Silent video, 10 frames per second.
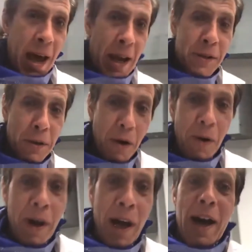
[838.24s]
as you
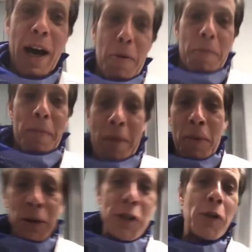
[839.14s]
know,
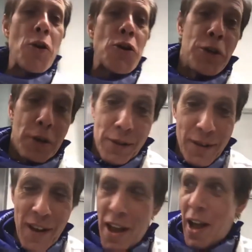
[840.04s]
what is the consciousness?
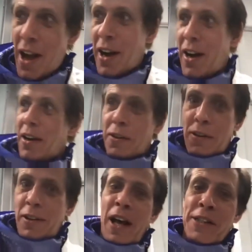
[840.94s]

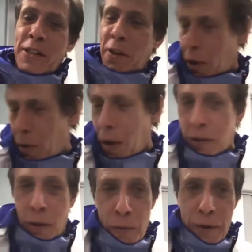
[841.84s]
Last year ago on
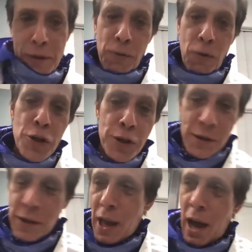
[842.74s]
the conference of
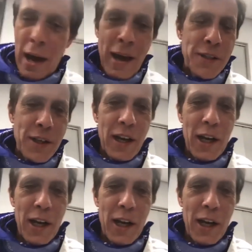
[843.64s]
consciousness, I asked